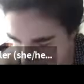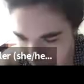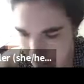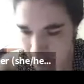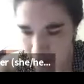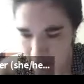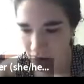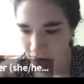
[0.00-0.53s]

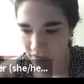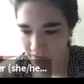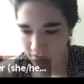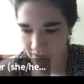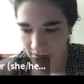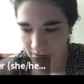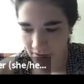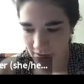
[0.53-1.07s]
these are sort of
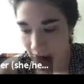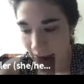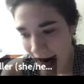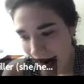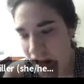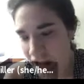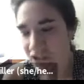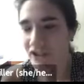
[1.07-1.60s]

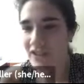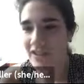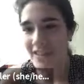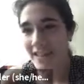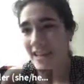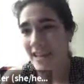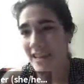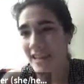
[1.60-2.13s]
natural to
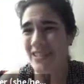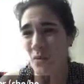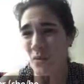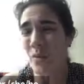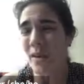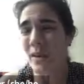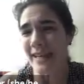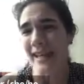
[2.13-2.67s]
think of as a
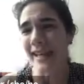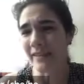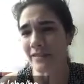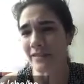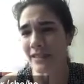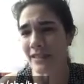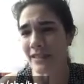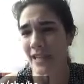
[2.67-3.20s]
weakening
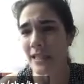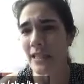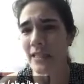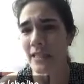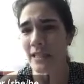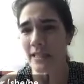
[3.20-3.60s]
of sliceness